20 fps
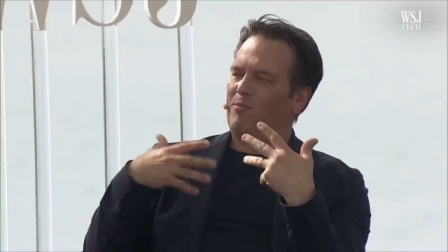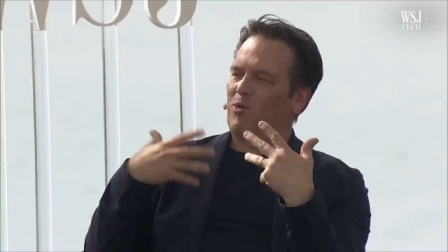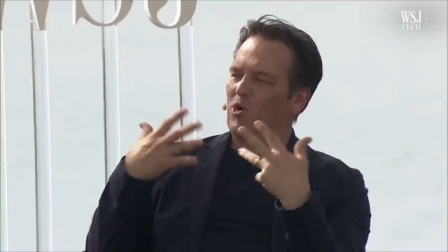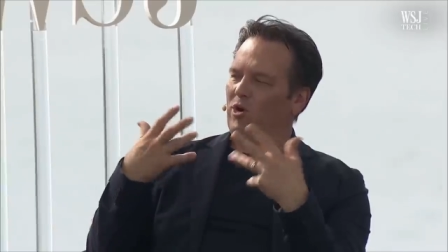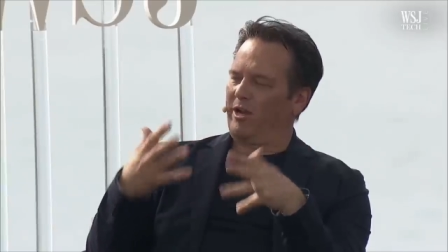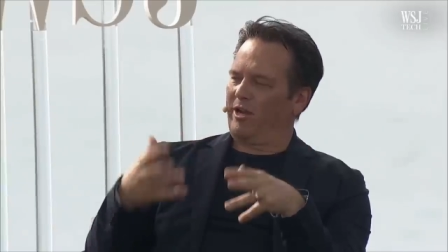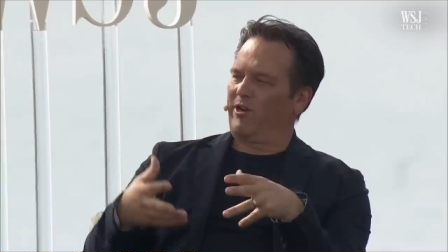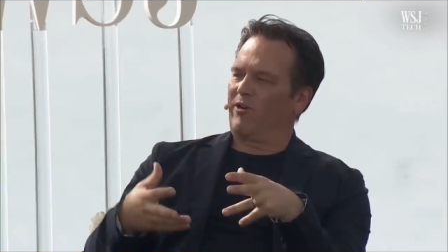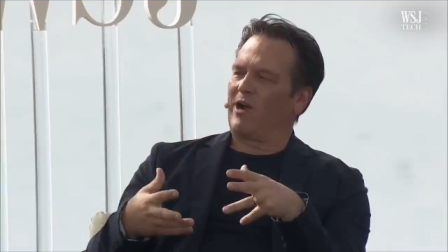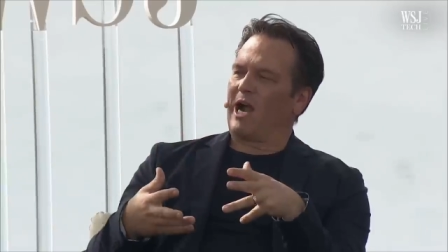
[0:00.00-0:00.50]

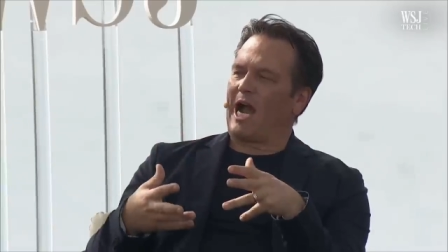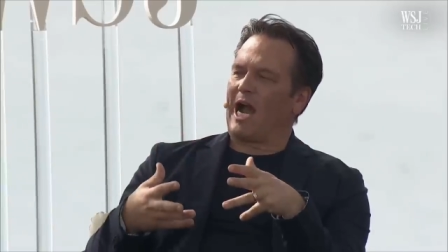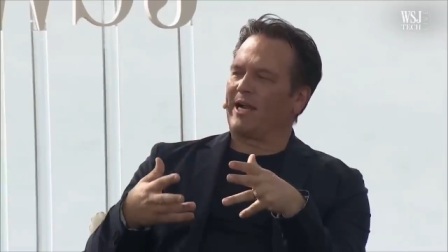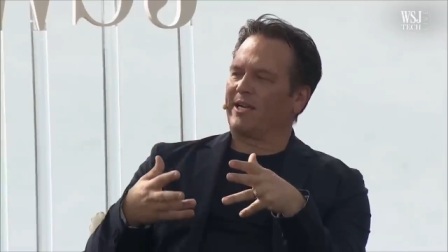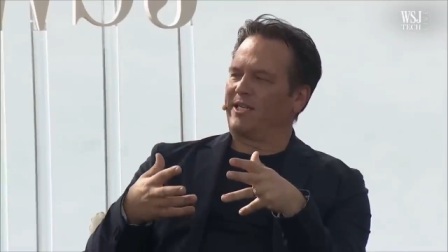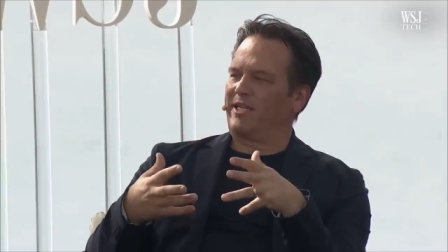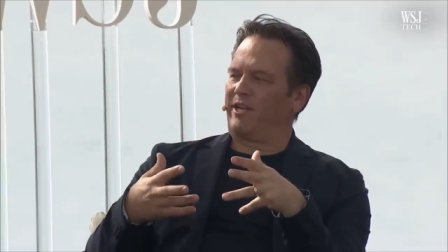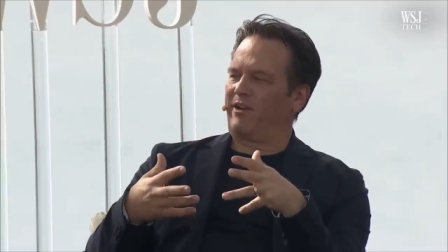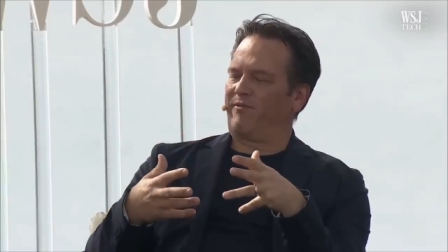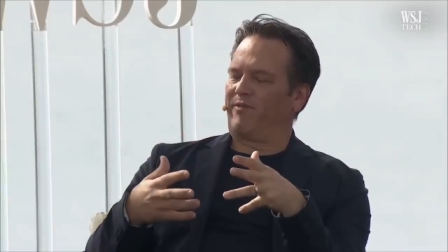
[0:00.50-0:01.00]
more
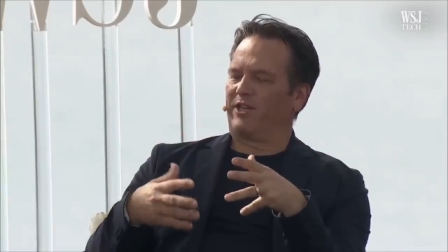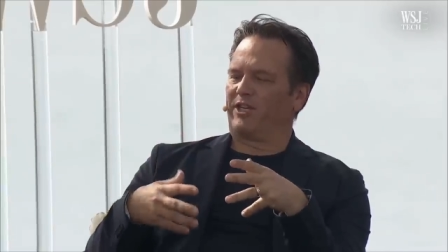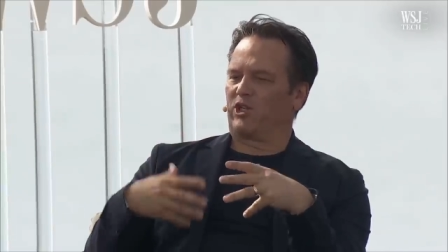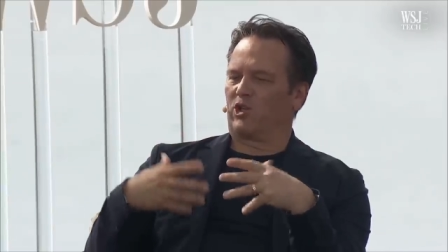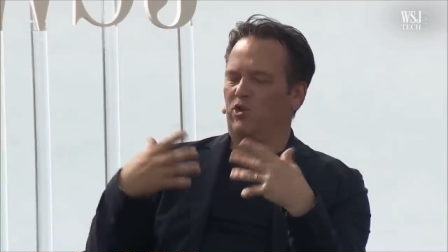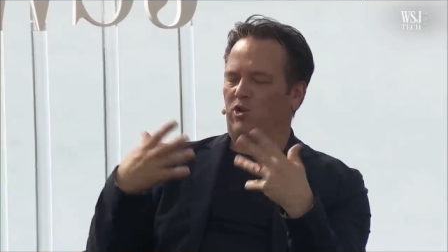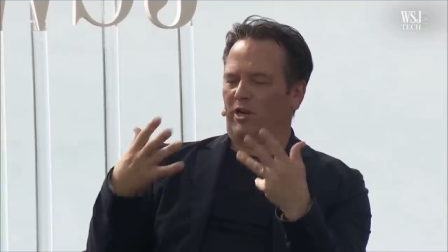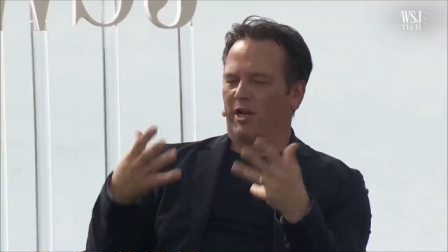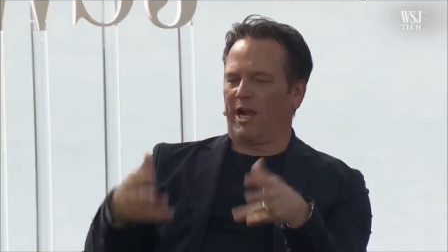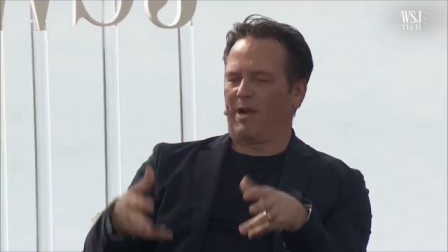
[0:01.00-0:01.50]
interactive and to
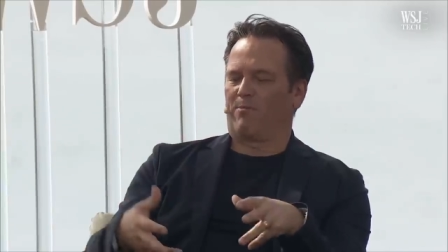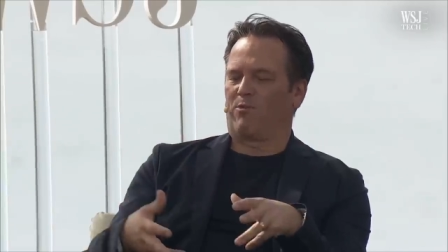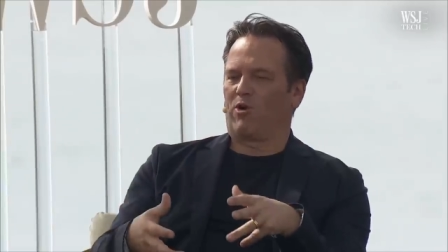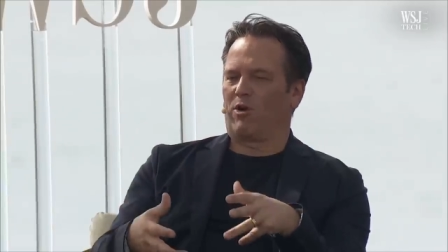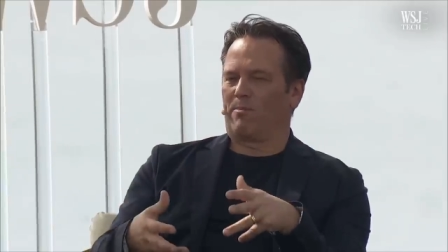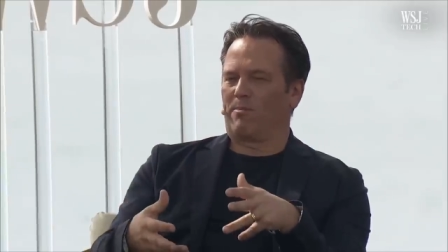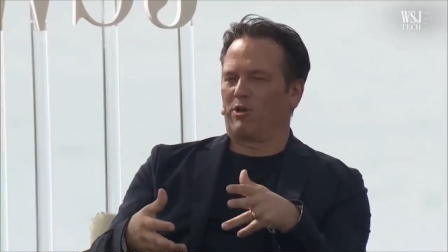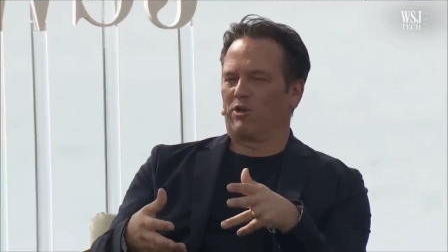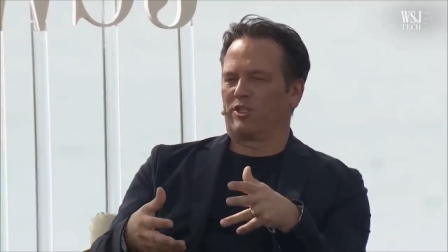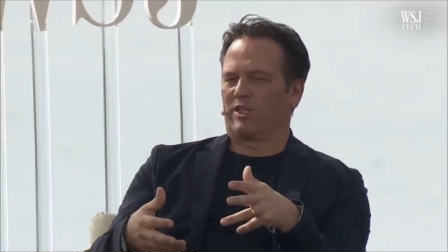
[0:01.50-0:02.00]
create
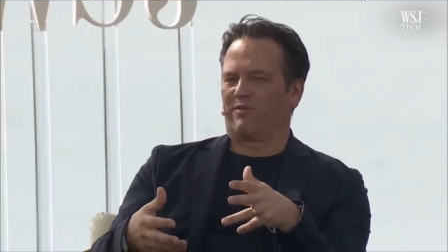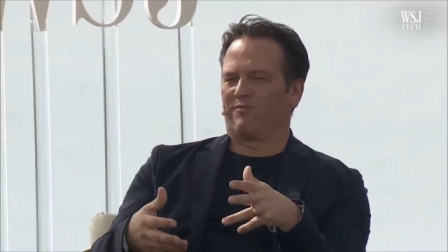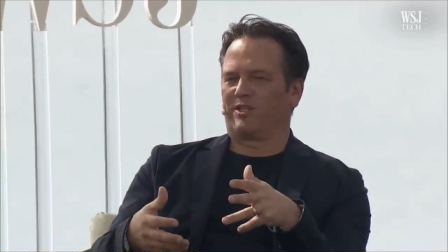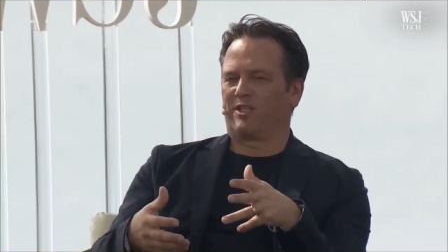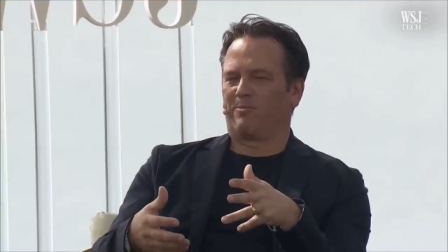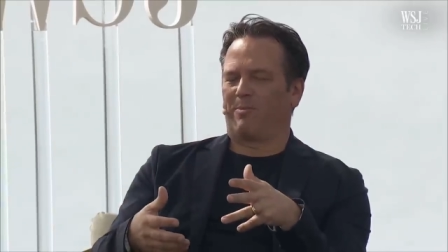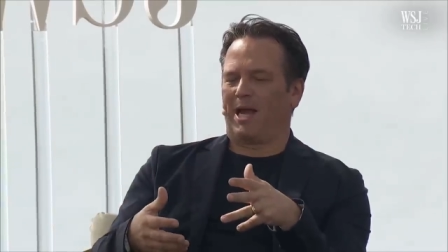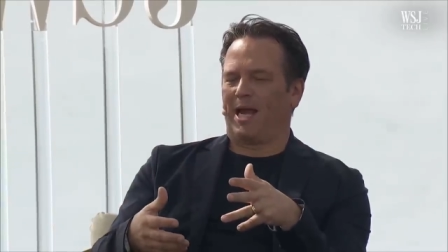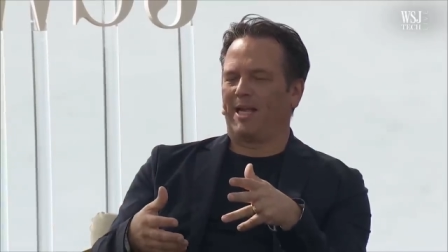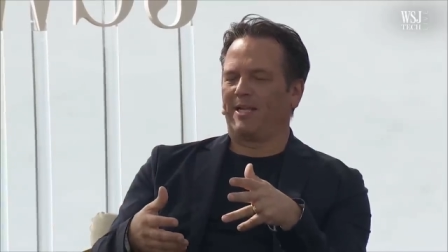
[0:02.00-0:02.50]
more immersive
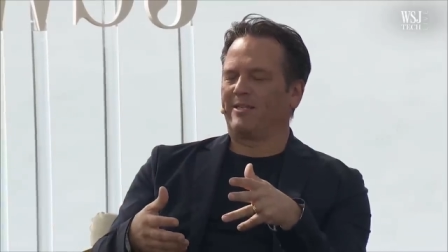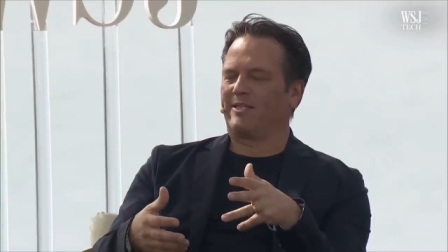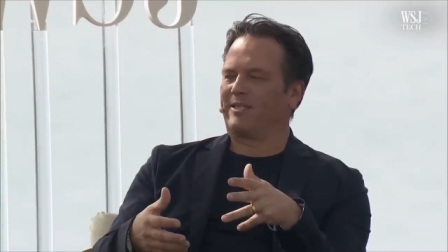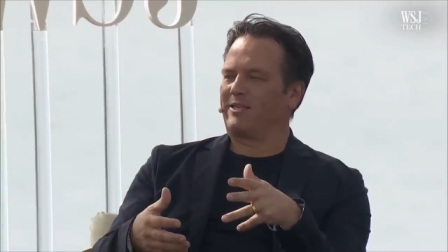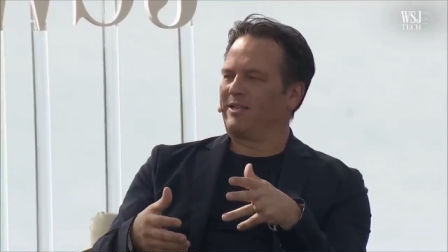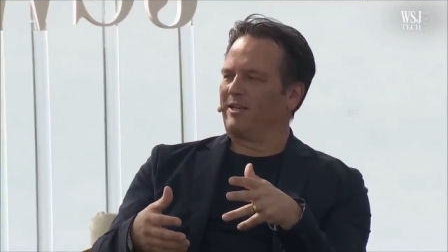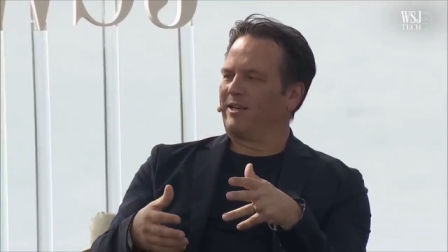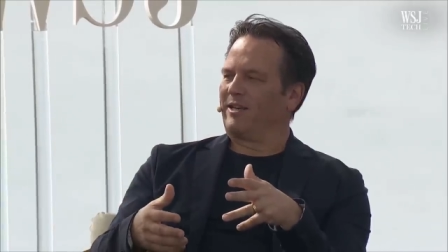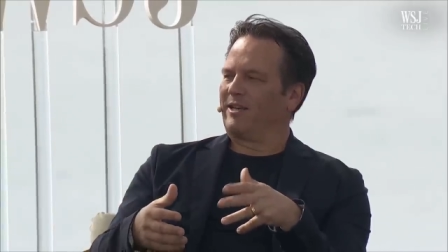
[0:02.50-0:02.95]
space,